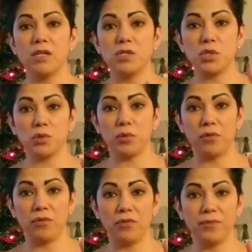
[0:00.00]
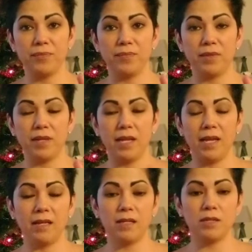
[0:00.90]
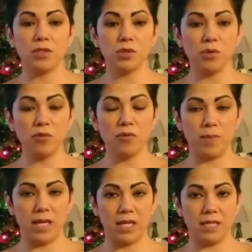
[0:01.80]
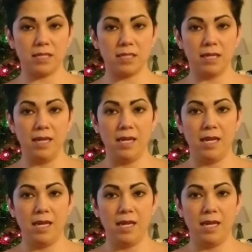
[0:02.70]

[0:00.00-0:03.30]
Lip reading: is truth. And truth means